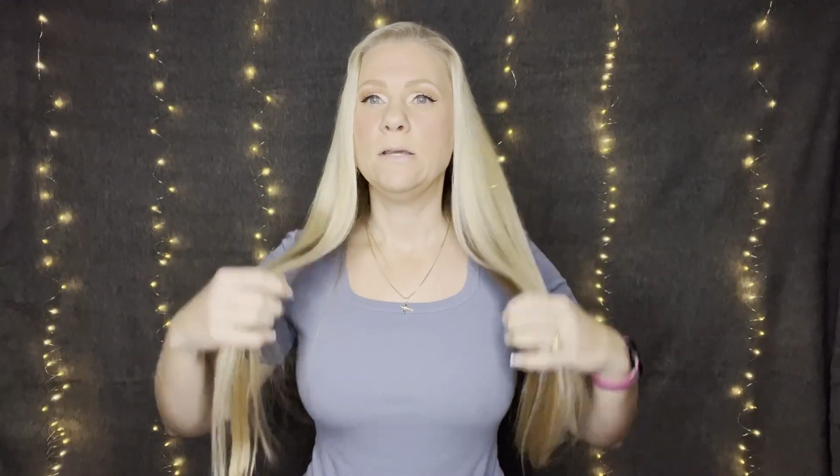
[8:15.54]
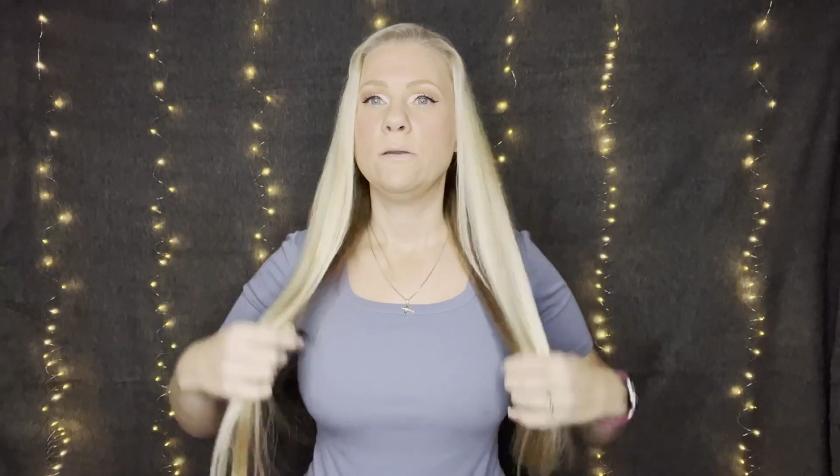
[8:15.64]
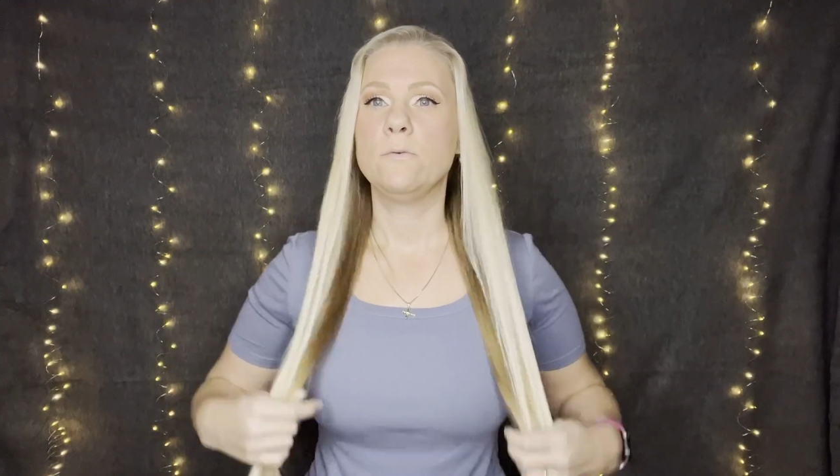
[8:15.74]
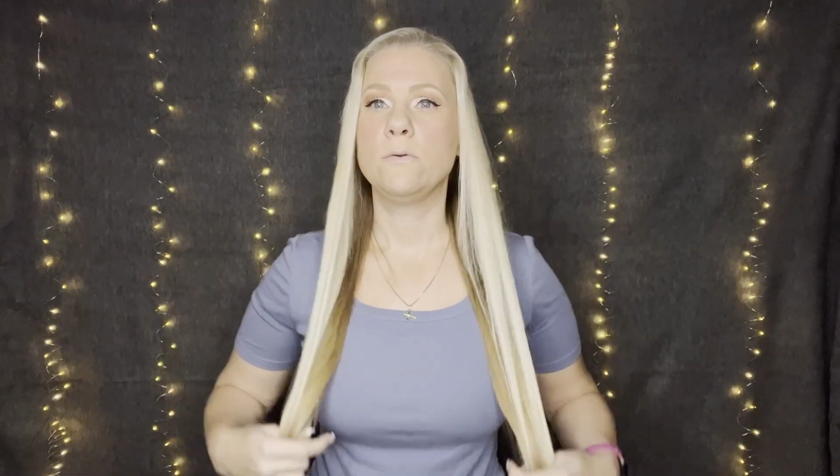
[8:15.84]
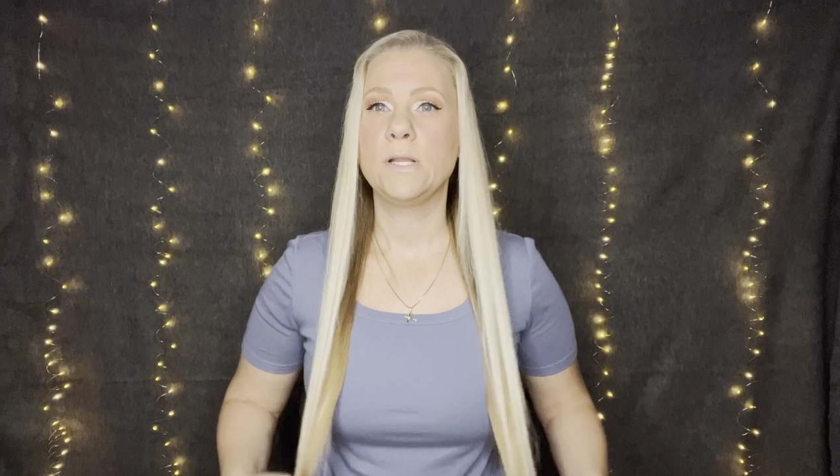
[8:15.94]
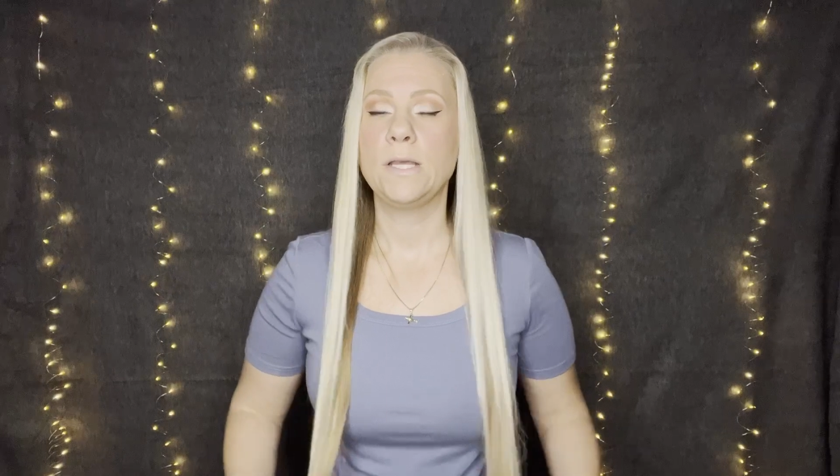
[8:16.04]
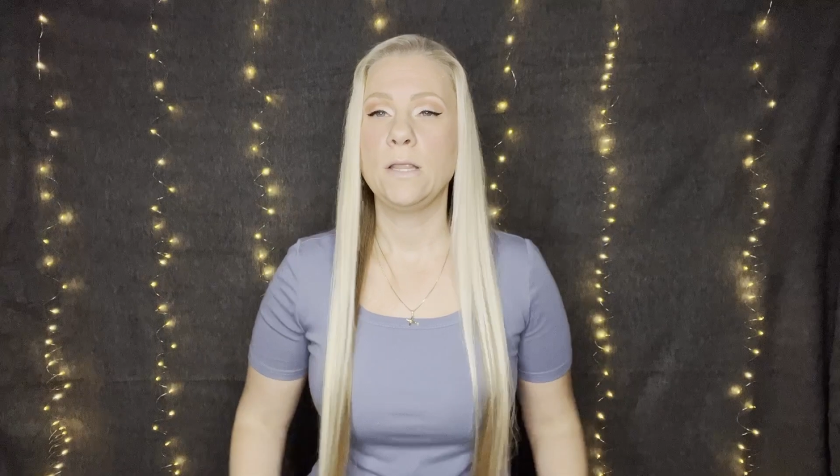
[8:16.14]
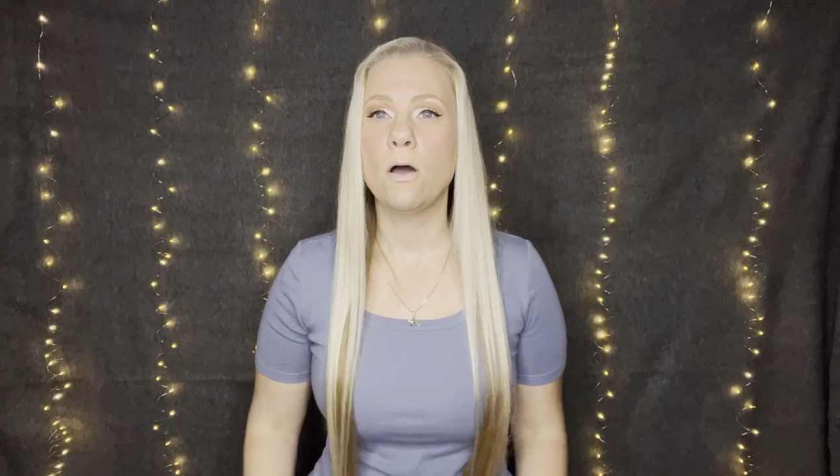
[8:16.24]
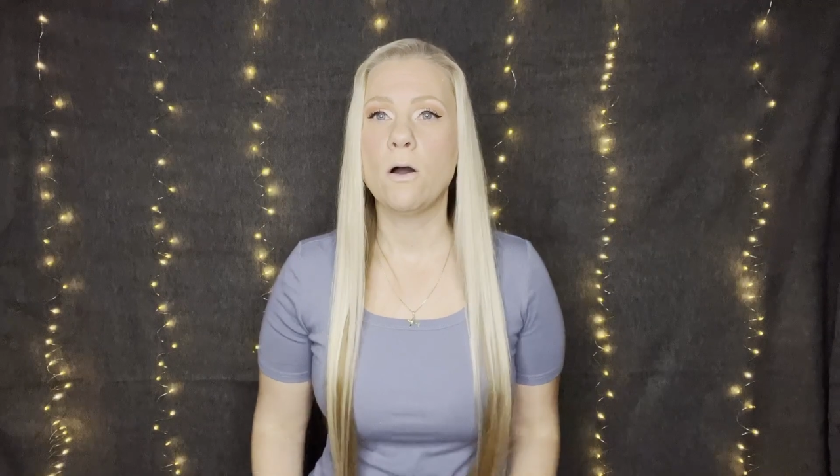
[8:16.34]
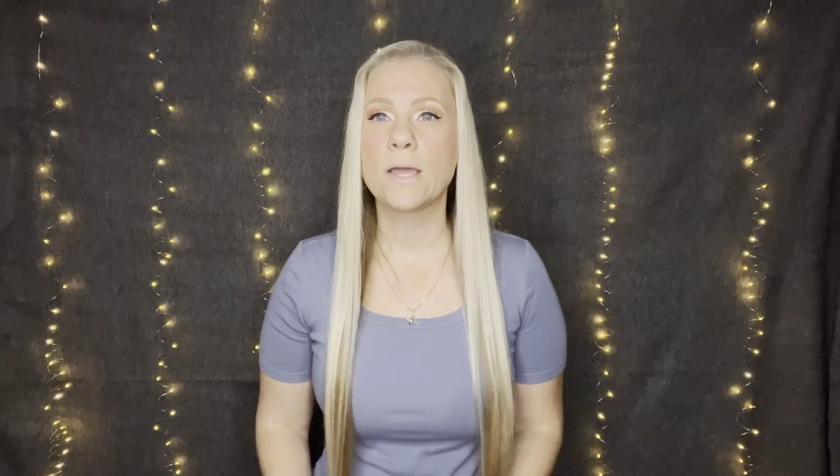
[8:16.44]
really
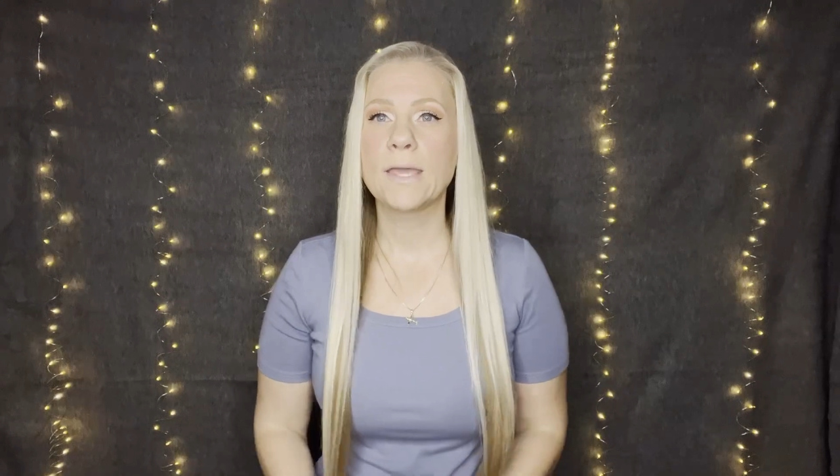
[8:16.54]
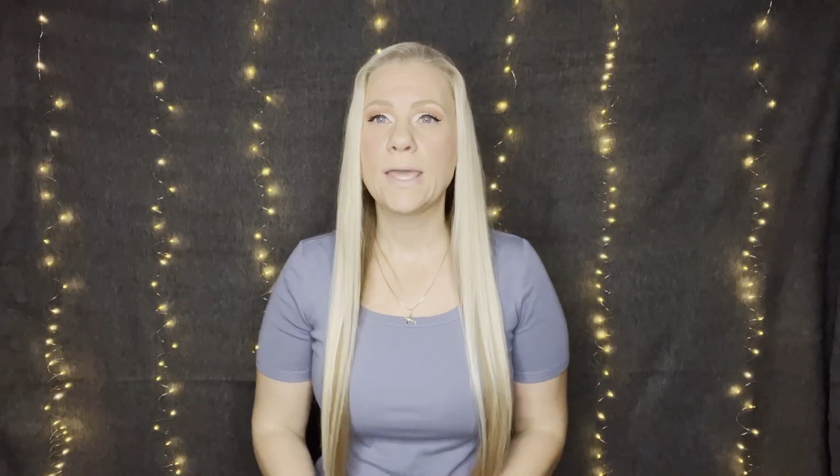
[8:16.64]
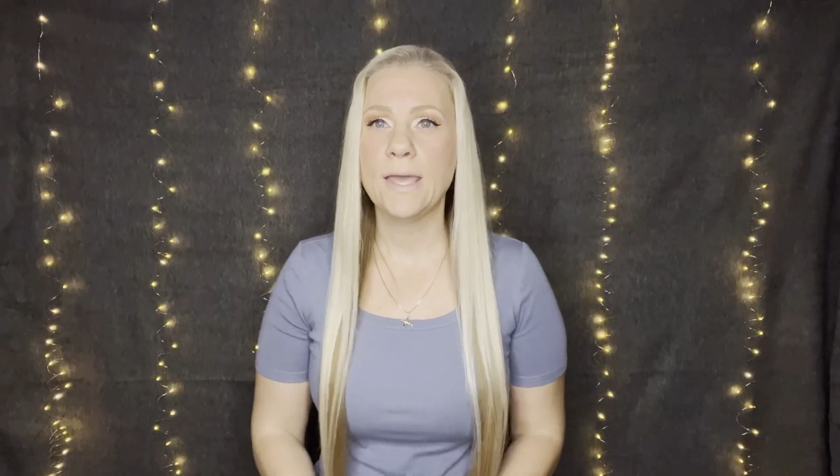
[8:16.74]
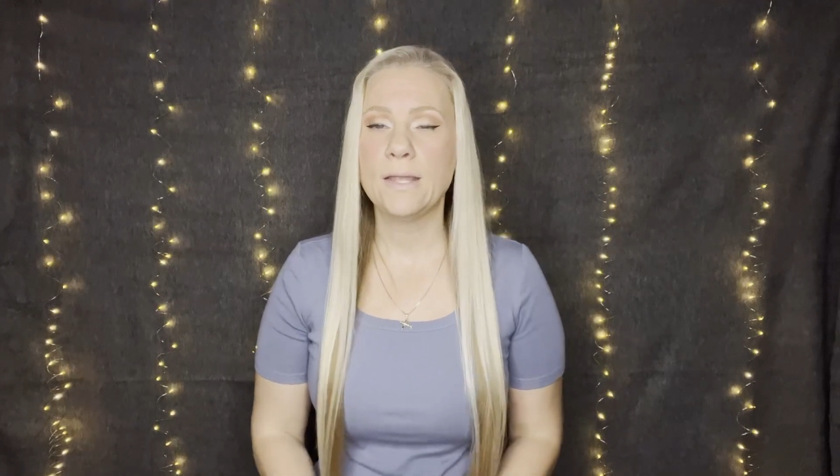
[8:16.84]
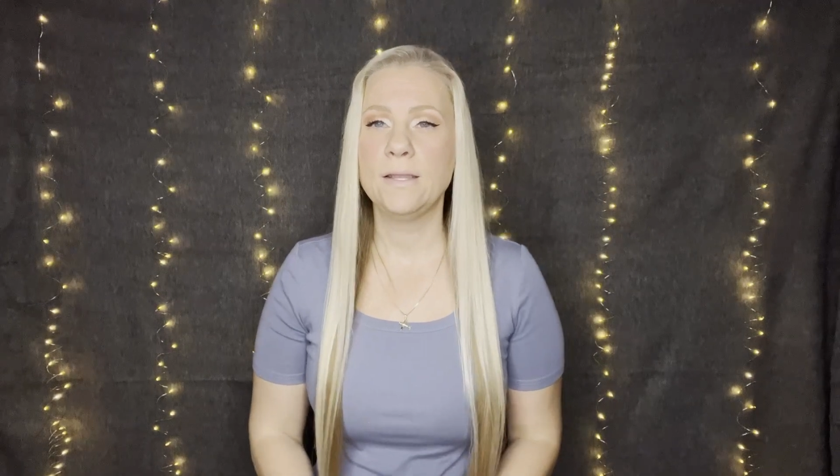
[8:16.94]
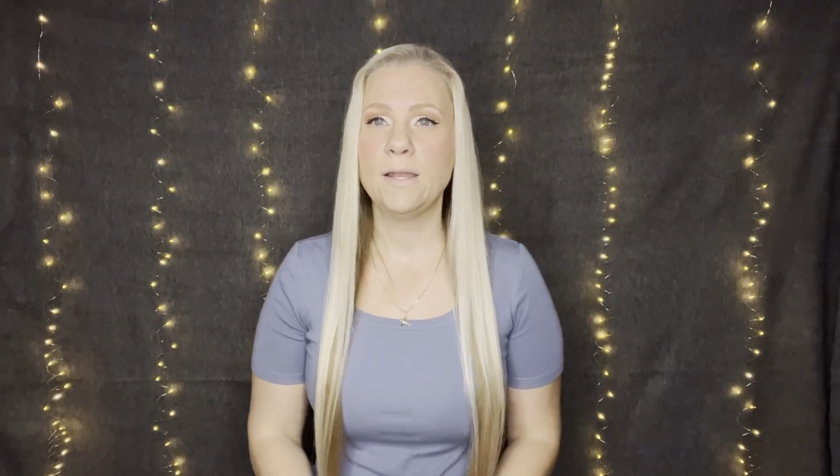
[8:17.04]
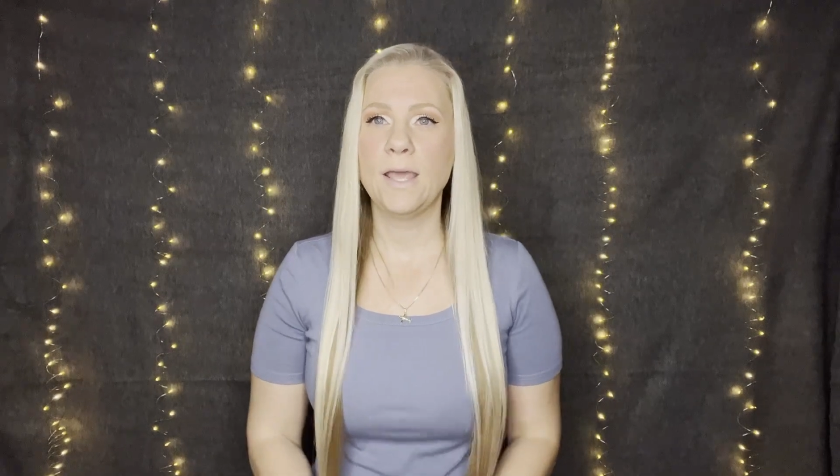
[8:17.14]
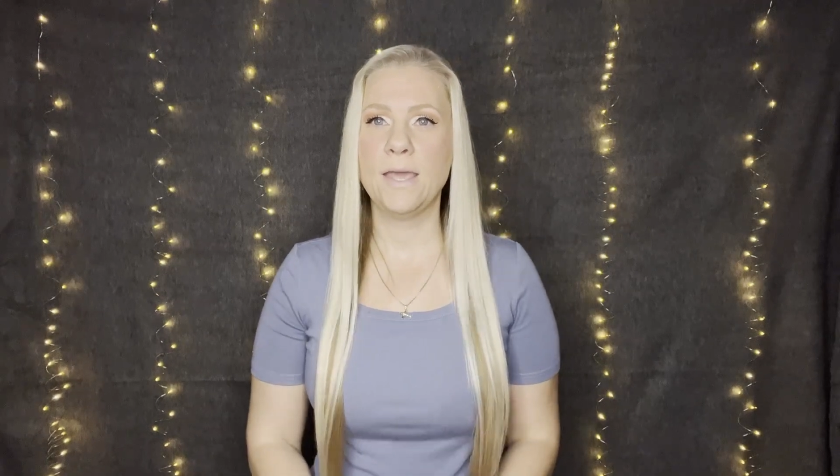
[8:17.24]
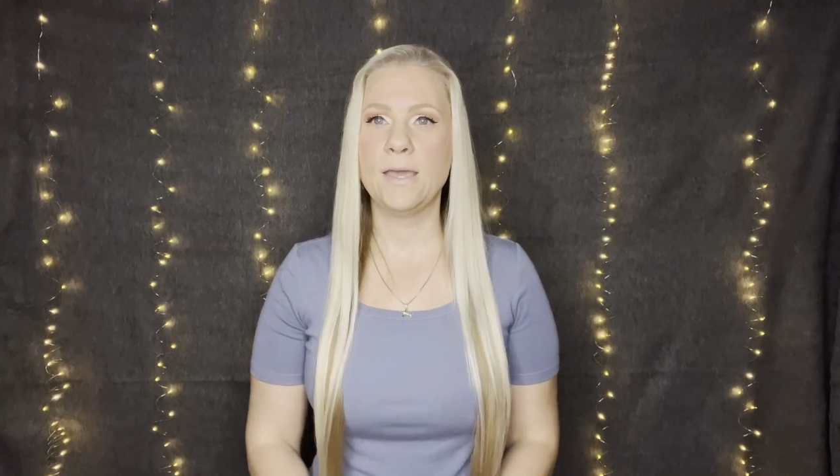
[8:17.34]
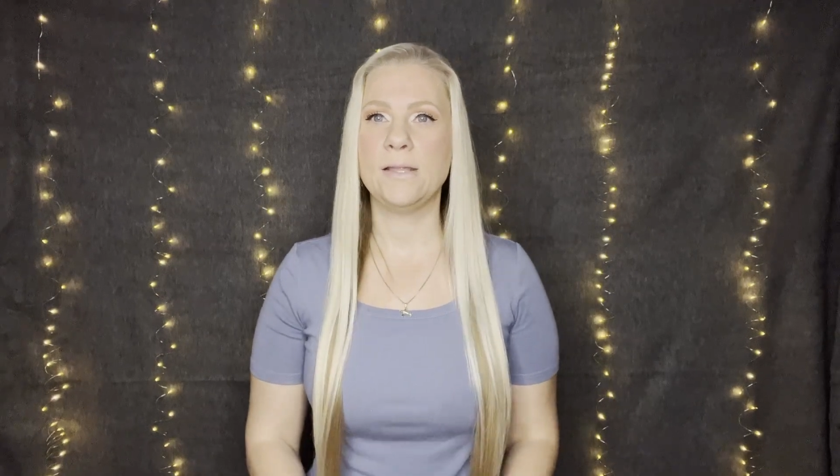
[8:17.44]
long again,
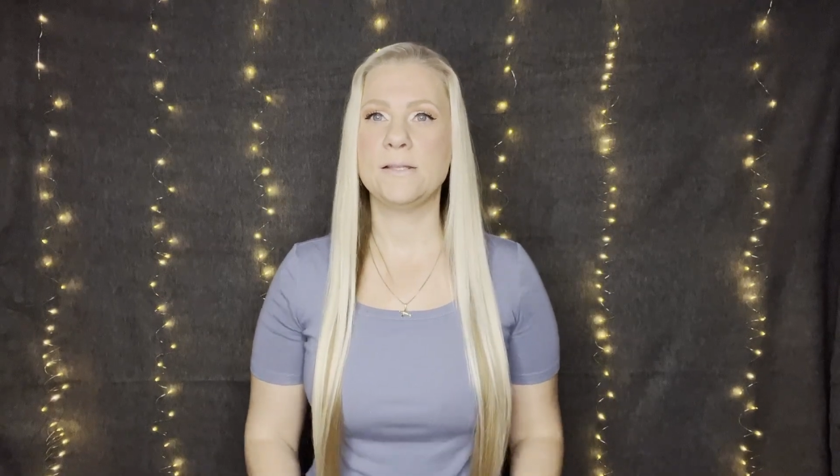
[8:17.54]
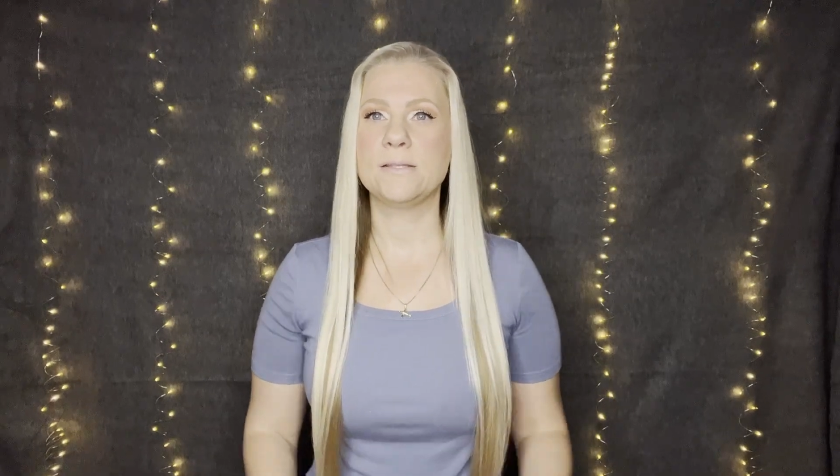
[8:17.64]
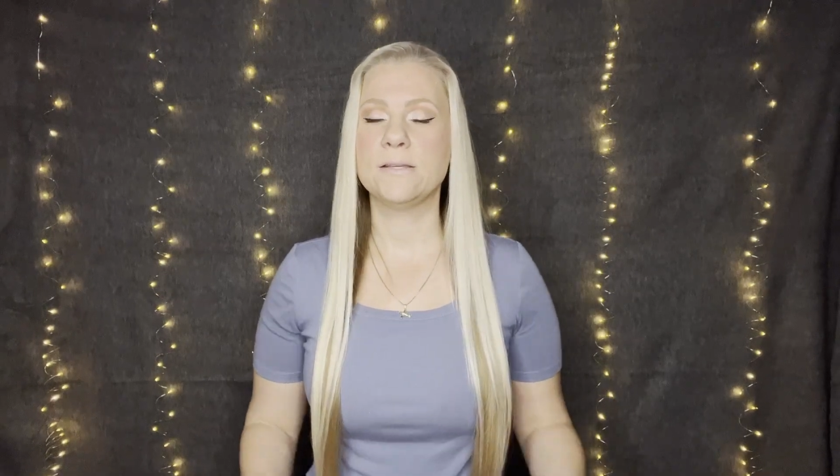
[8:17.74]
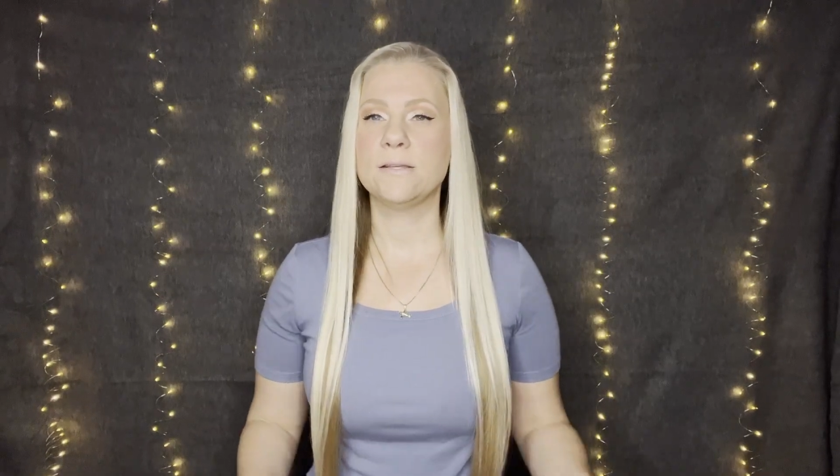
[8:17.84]
and